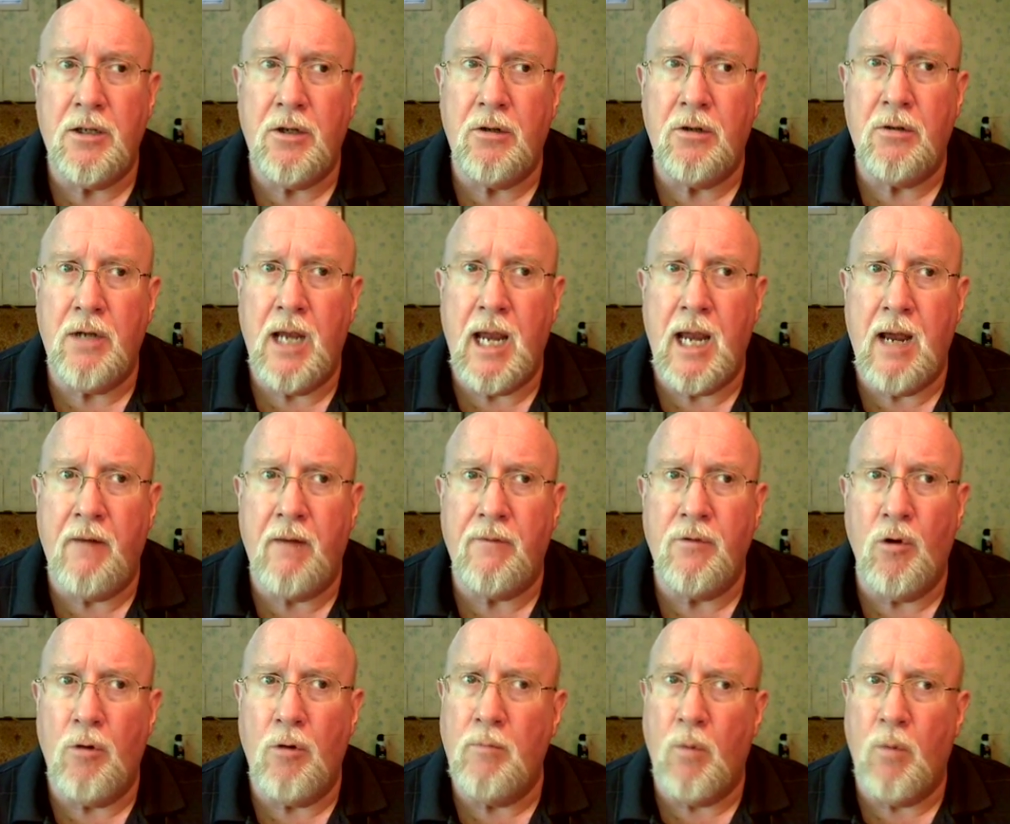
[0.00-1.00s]
And then you're going to
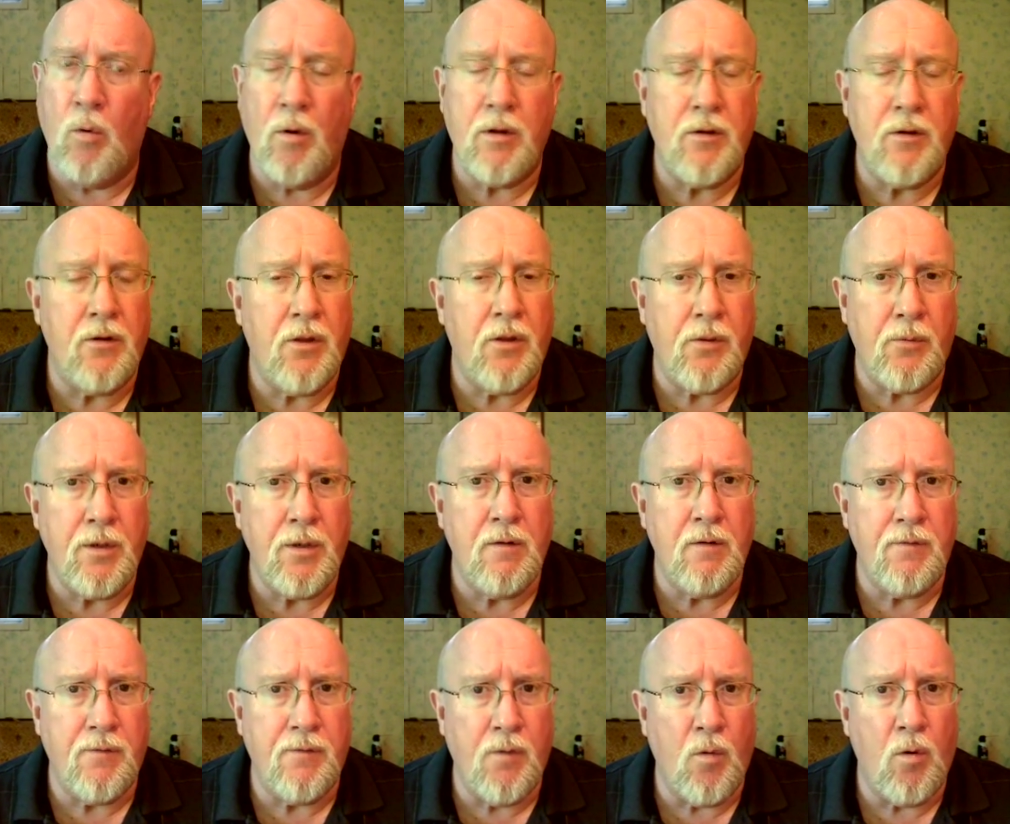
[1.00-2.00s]
have no more than
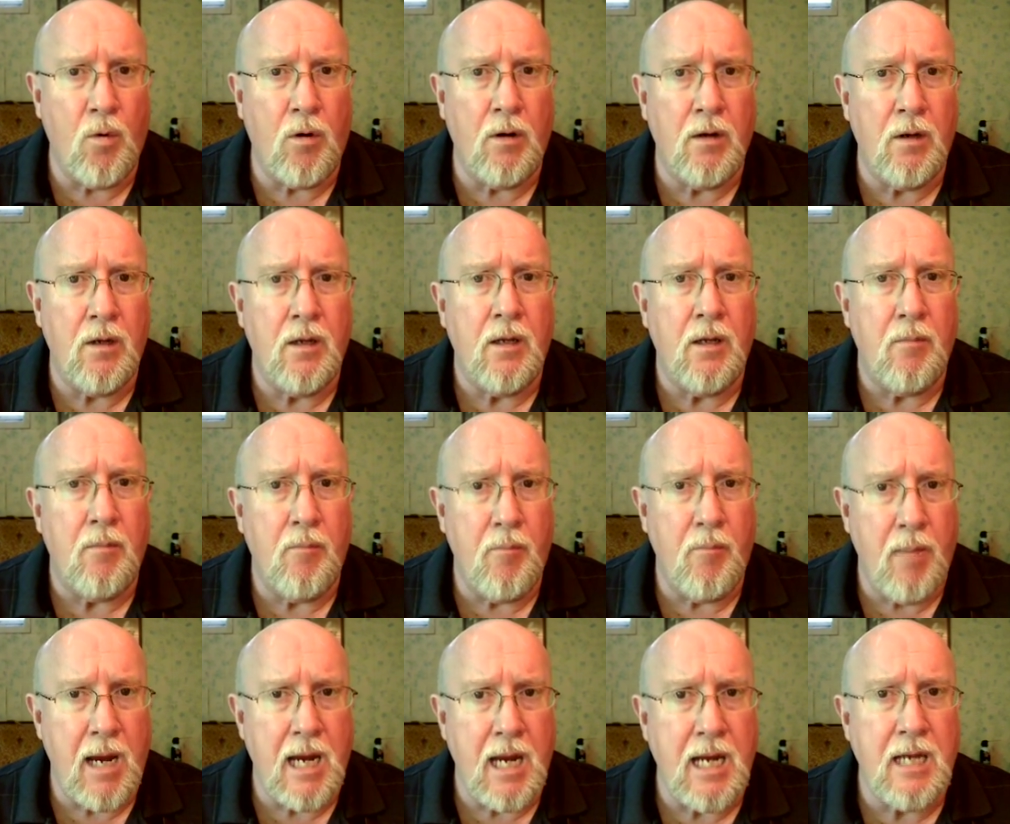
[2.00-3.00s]
3 or 4
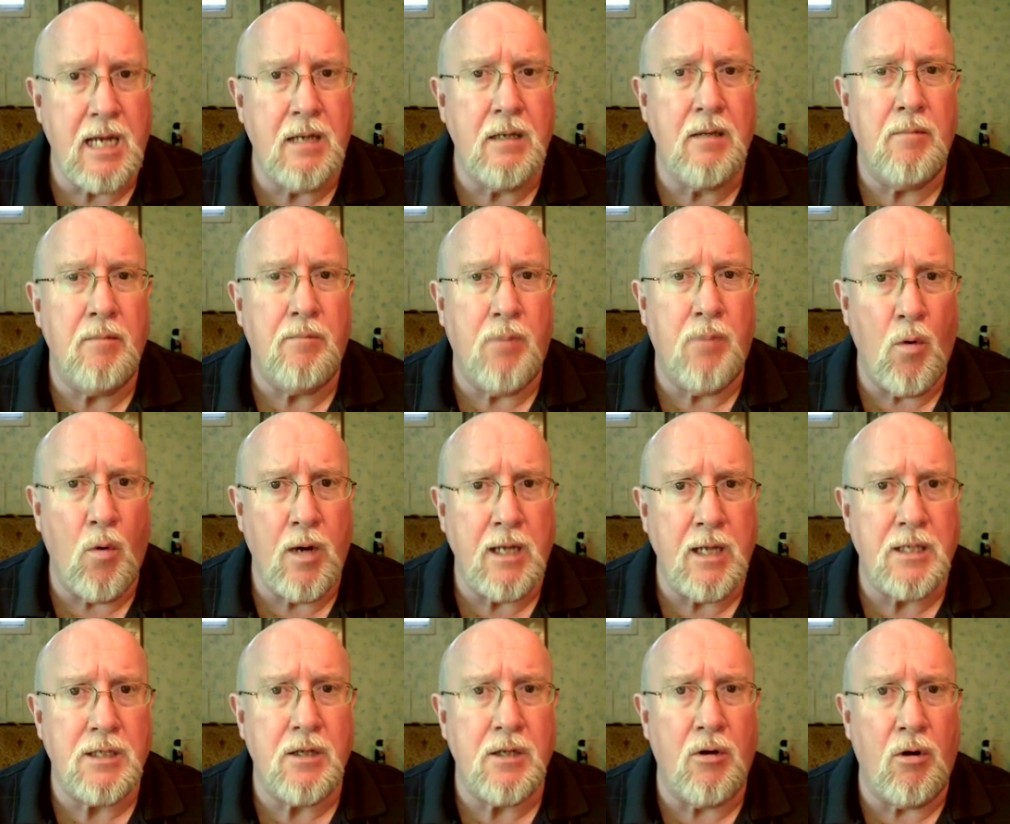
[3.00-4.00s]
main
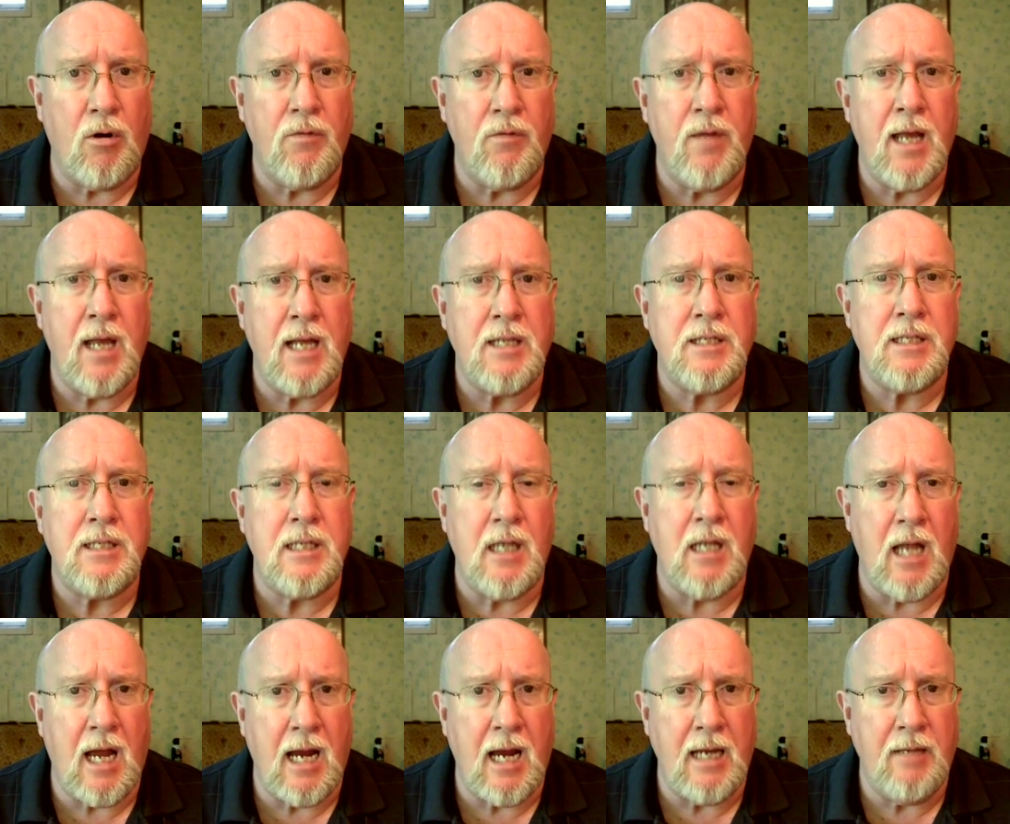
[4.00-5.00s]
points on that
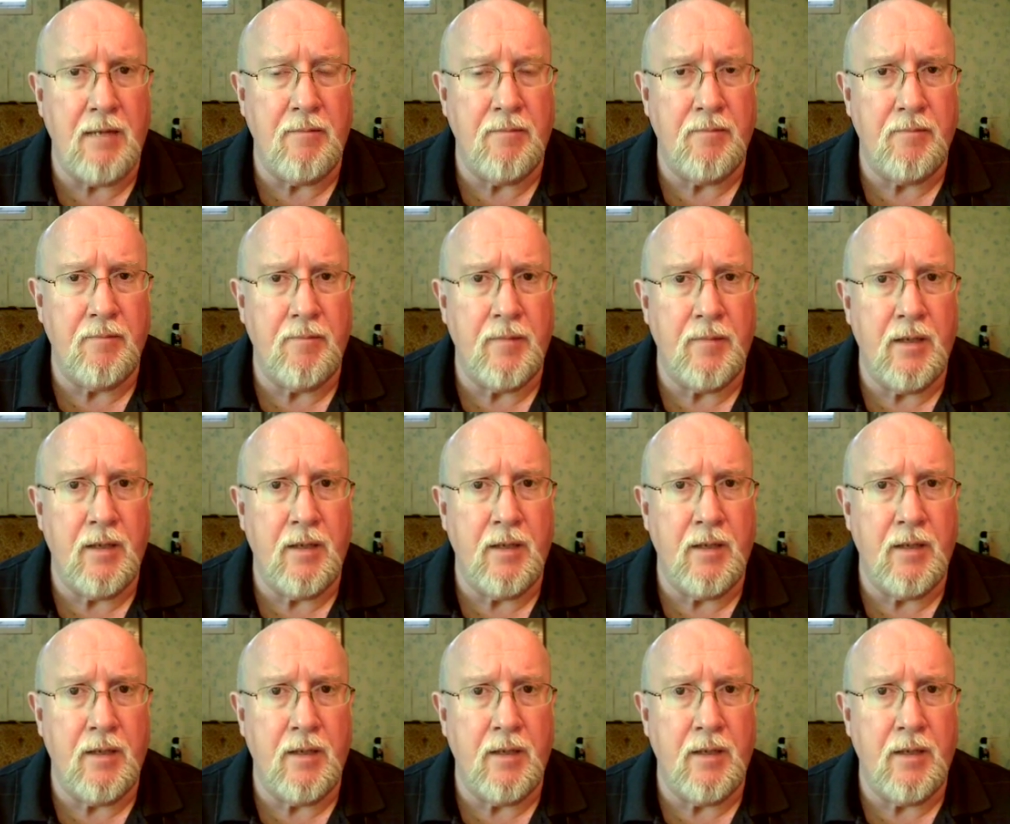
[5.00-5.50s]
slide.